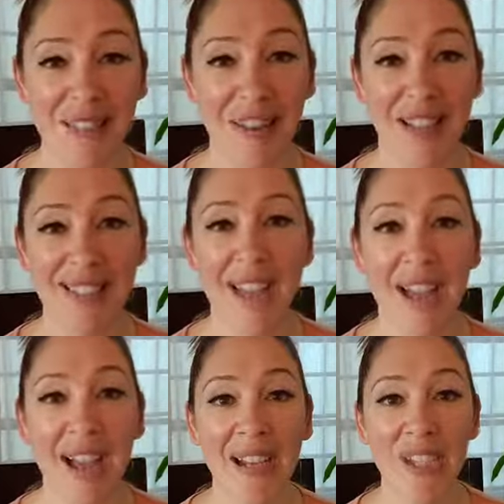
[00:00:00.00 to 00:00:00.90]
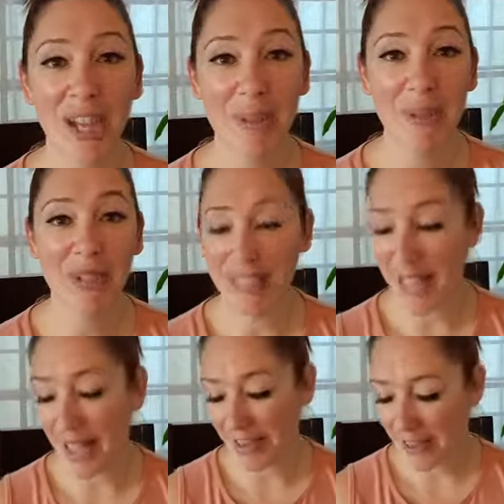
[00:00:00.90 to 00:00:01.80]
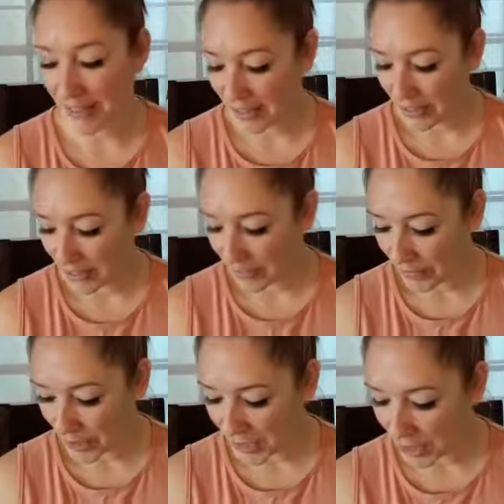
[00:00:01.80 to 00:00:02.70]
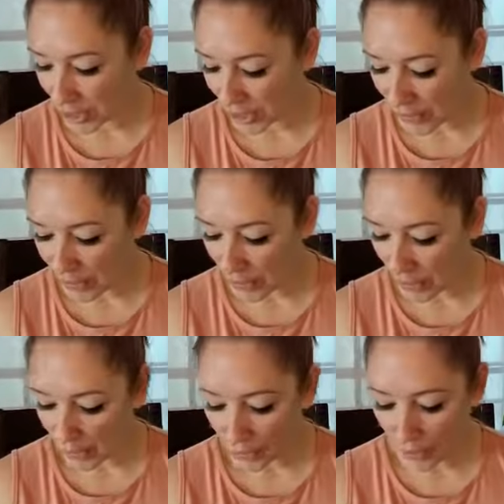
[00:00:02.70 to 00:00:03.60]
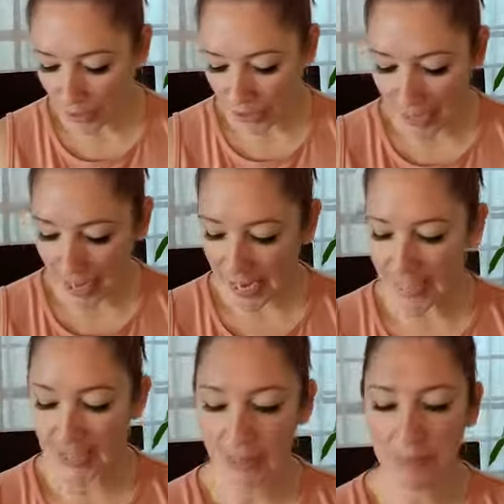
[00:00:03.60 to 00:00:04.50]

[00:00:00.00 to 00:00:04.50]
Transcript: of us. Acts chapter 10, verses 34 through 38.